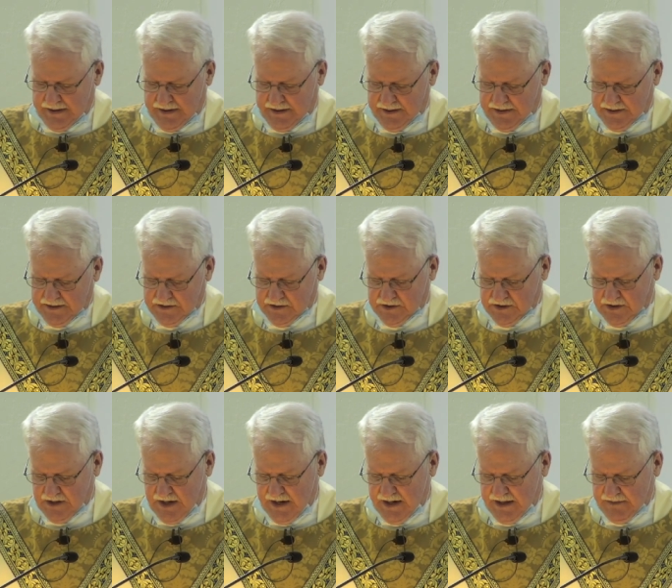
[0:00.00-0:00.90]
uh, in
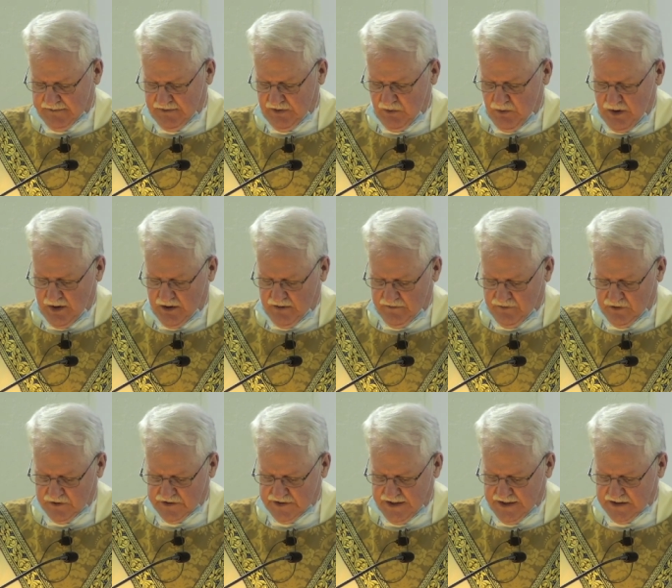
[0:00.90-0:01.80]
this kind of a
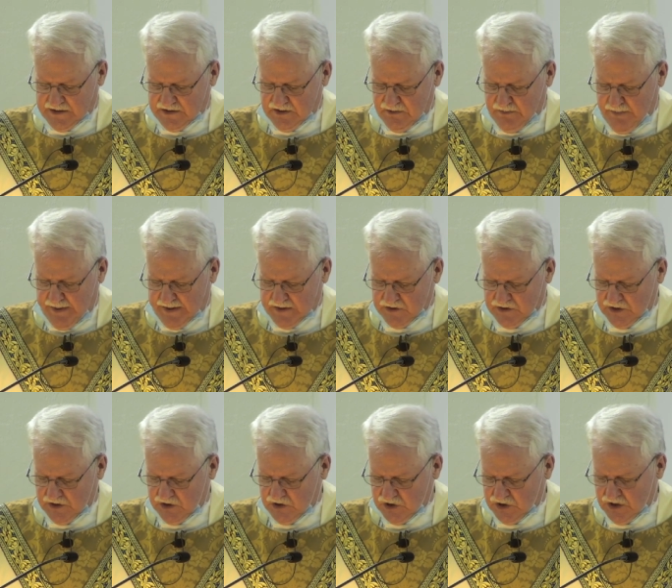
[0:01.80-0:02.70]
wonderful sense of
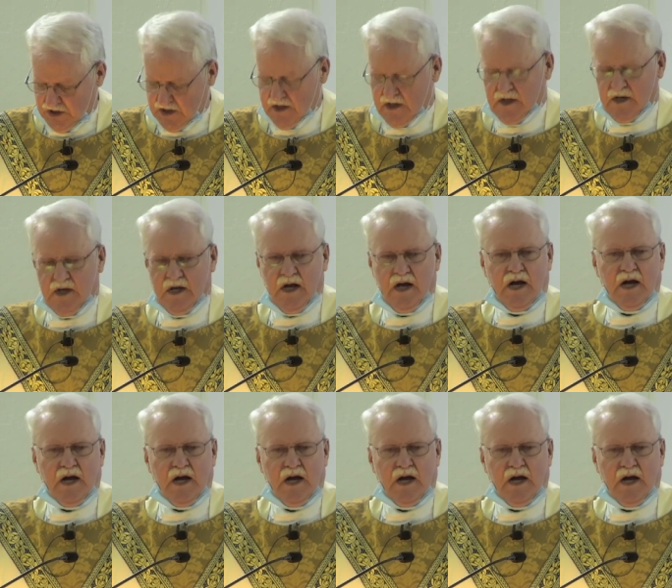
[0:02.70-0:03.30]
message,